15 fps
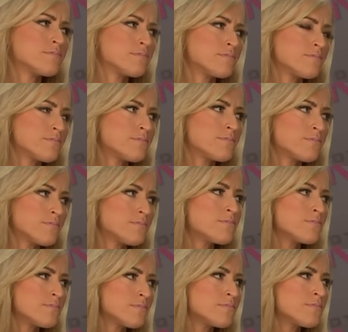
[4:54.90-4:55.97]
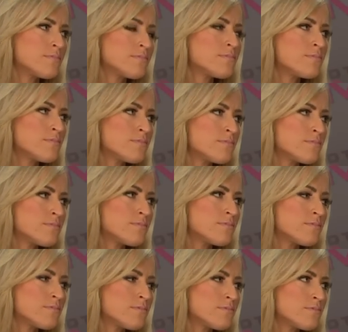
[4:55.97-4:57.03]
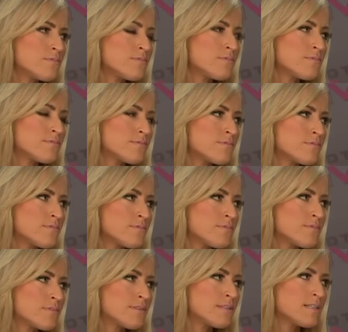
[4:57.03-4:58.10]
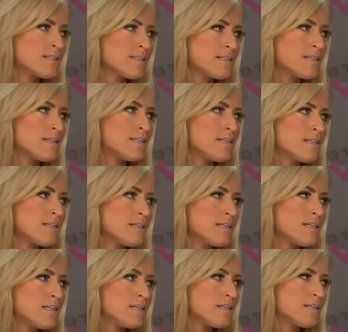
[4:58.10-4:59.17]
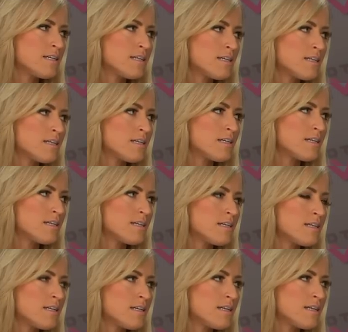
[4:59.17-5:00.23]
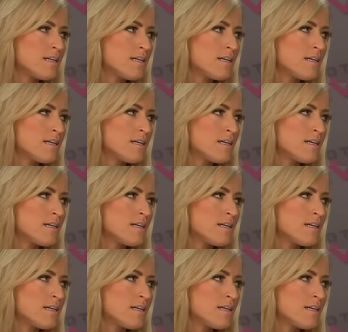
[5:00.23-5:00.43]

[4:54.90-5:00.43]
(not speaking)